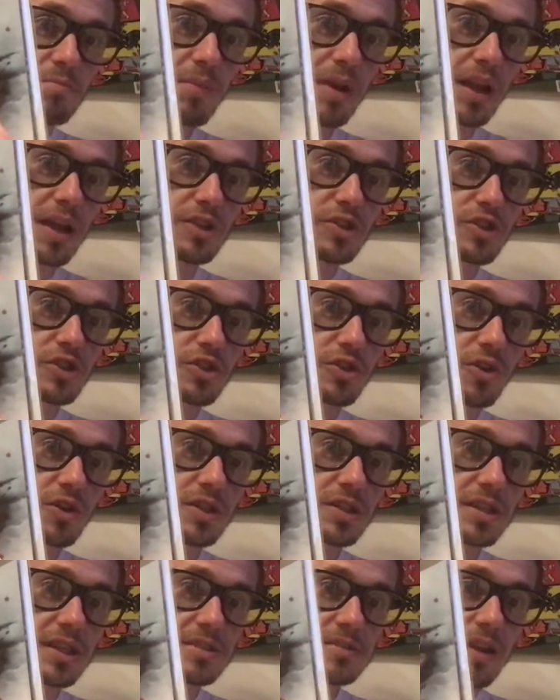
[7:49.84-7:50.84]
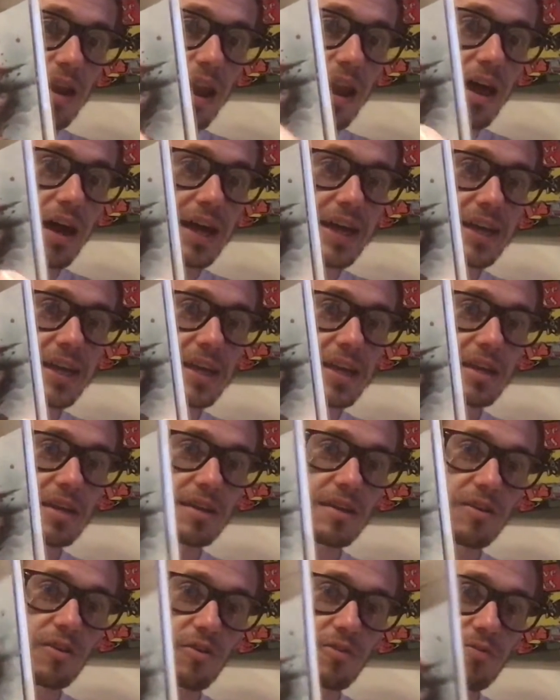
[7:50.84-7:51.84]
bloodshot, and there's light
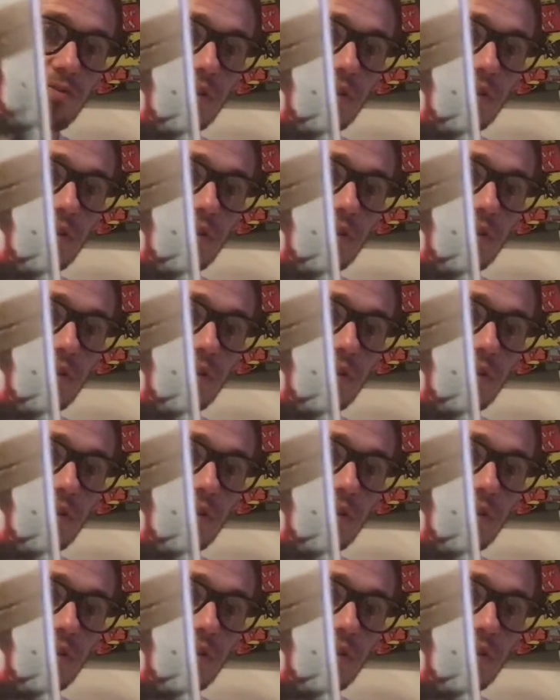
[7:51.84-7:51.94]
hitting off